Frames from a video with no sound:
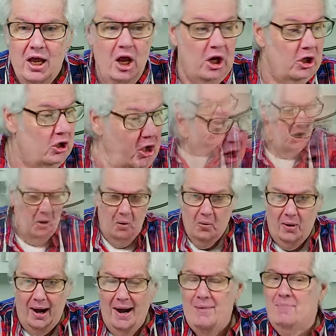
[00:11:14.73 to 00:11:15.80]

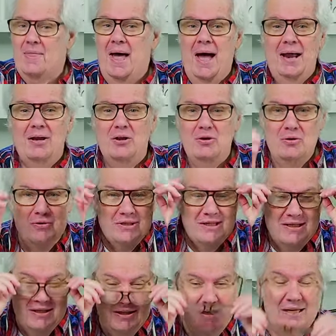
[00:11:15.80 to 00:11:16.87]
No, I'm not
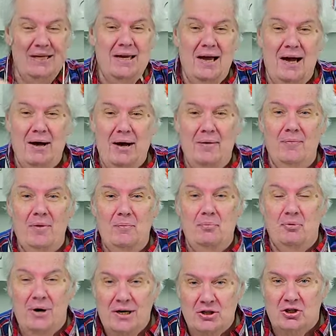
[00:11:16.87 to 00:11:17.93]
using the
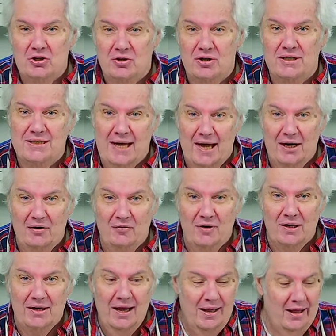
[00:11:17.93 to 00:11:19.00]
pressure side of
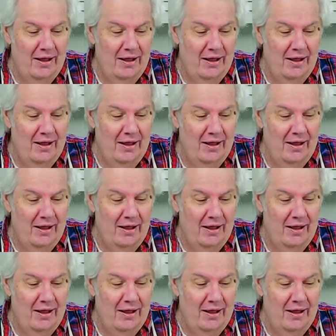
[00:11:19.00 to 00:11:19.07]
it.